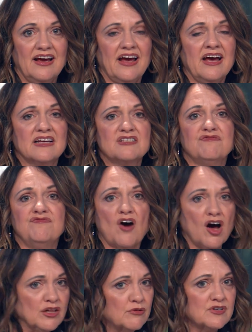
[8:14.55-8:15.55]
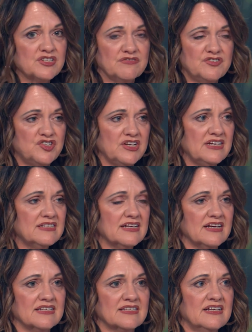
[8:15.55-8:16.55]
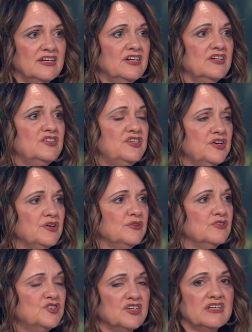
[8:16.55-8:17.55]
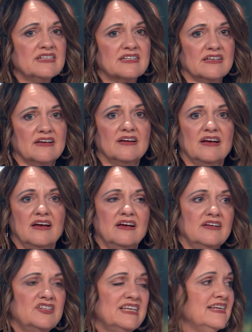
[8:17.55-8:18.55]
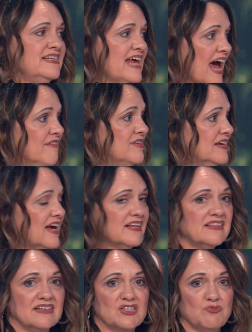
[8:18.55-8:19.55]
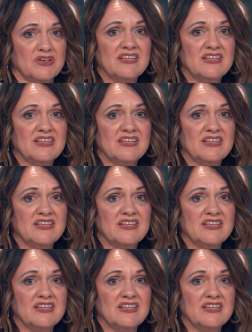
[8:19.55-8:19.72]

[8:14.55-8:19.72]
as followers of Jesus, to just to navigate this yep.